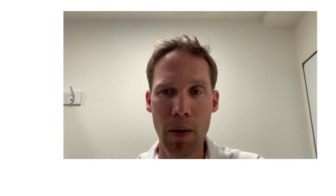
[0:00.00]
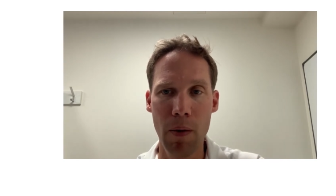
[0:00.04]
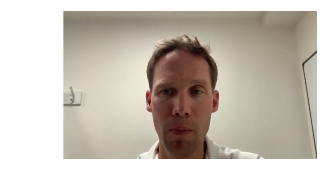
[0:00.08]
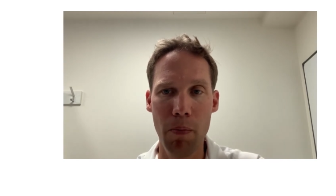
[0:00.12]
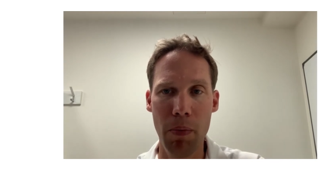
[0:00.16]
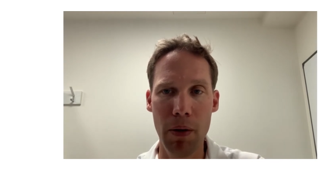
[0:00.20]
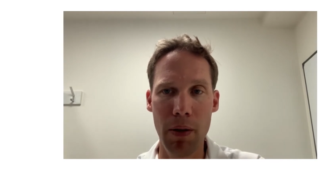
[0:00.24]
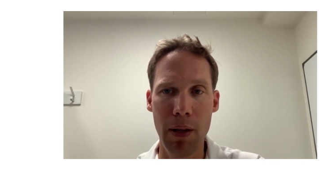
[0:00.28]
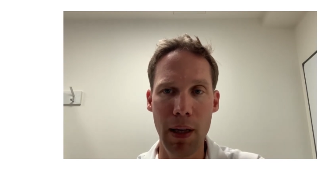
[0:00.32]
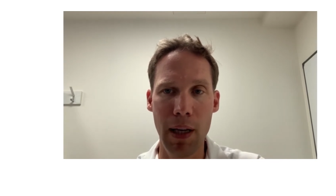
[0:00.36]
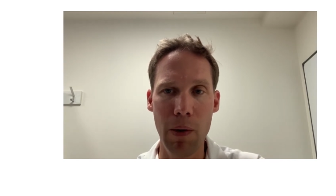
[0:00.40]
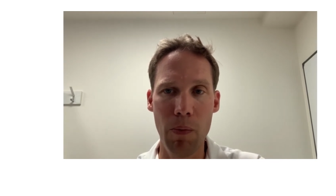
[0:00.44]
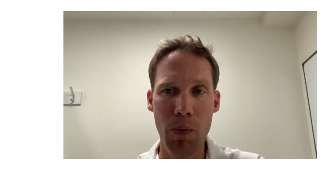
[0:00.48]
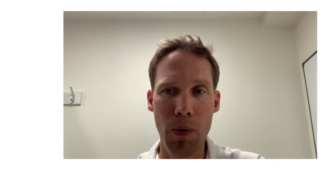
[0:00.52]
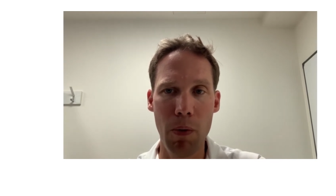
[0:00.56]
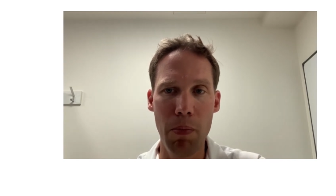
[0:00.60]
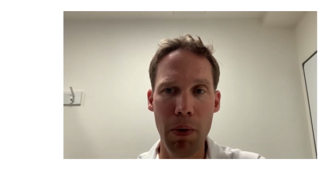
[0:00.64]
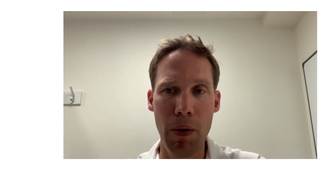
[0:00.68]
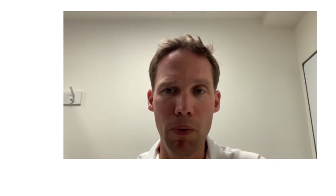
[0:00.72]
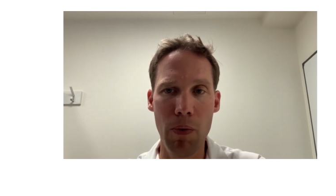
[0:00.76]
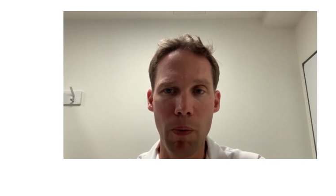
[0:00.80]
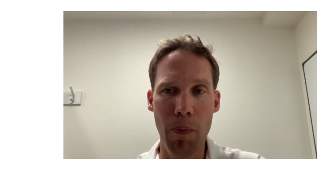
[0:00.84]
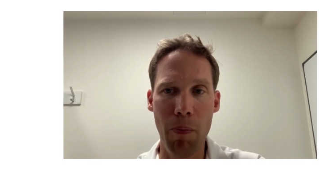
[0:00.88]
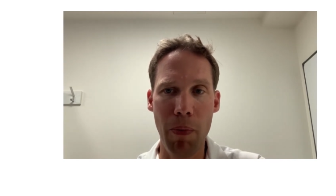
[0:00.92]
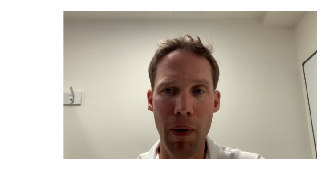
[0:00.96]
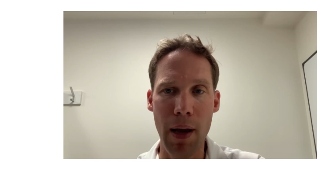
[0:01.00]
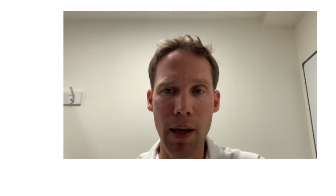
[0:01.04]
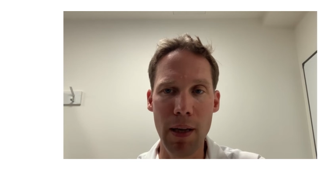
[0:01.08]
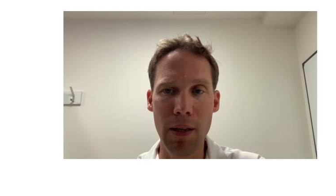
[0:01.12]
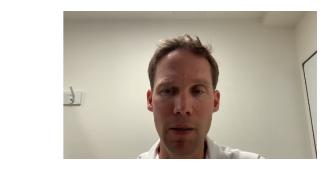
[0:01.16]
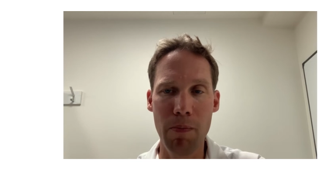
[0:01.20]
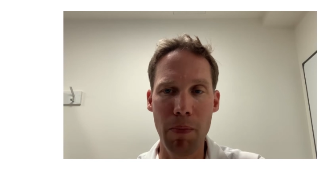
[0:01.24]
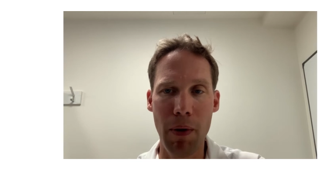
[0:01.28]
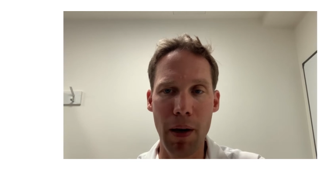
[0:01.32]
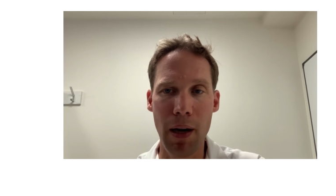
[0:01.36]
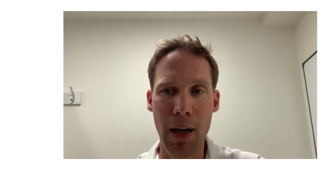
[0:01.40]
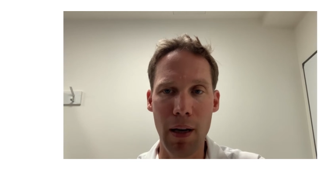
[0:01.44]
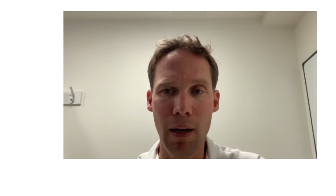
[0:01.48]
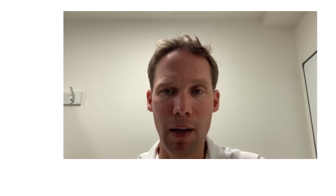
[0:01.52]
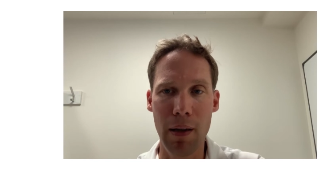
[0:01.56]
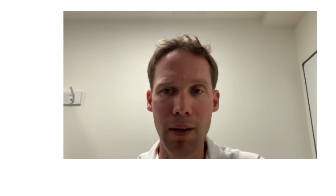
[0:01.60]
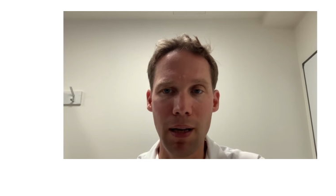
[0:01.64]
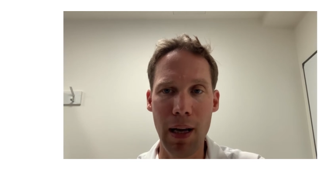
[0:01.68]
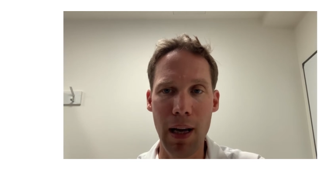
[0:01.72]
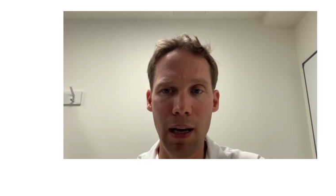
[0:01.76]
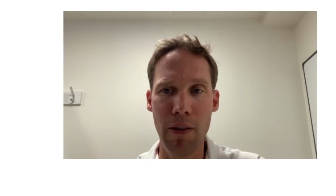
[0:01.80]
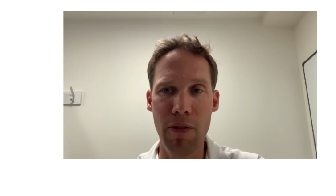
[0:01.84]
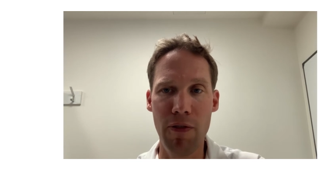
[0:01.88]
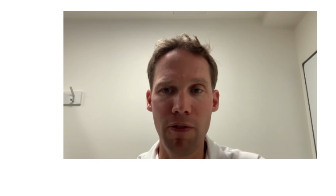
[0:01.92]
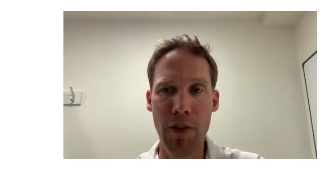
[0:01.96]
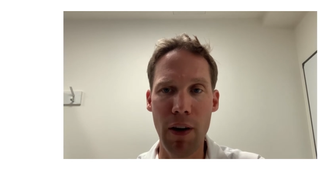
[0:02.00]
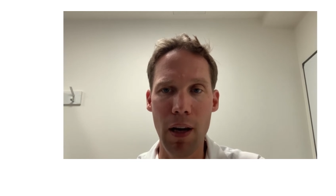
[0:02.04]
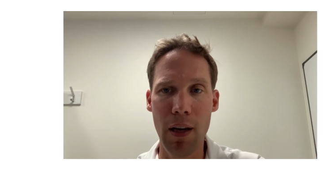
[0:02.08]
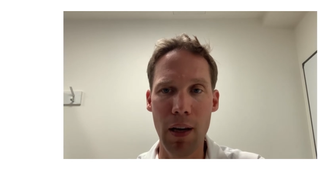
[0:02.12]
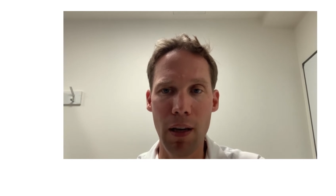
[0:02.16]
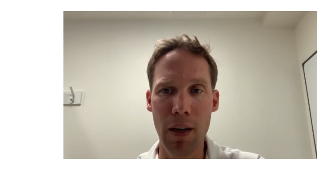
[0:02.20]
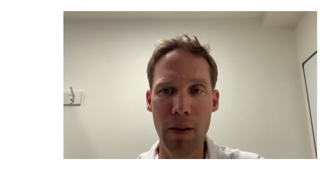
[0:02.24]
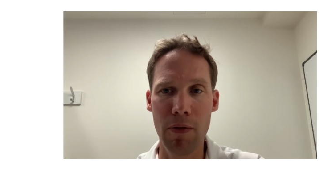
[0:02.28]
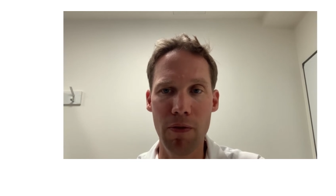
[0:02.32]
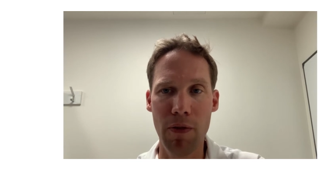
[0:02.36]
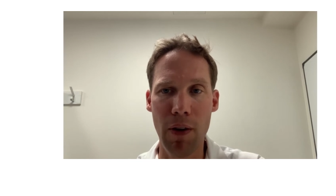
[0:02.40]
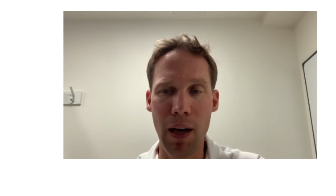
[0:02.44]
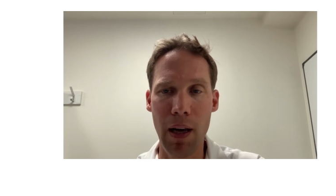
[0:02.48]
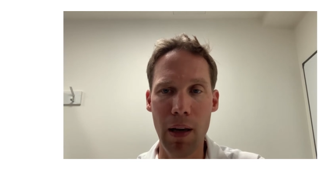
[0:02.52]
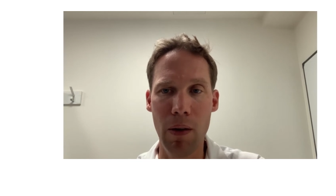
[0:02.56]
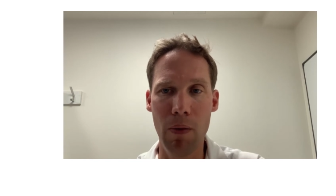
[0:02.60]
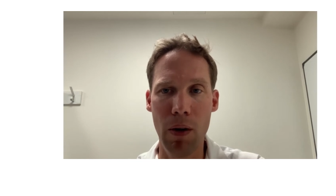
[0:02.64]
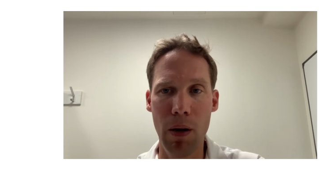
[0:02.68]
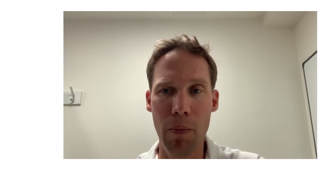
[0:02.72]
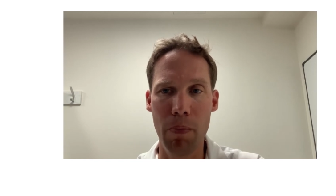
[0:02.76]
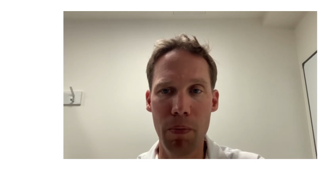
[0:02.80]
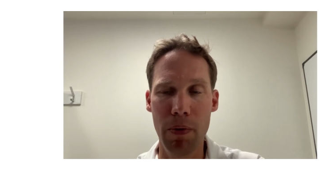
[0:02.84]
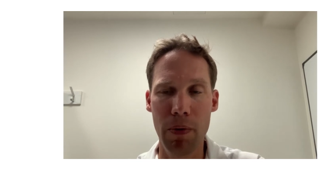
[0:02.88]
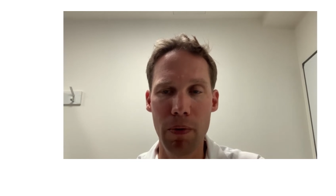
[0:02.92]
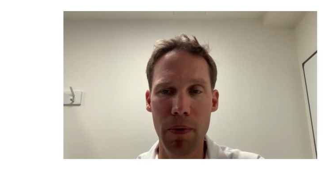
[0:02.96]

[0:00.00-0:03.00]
but that it would be replaced by a telephonic follow-up.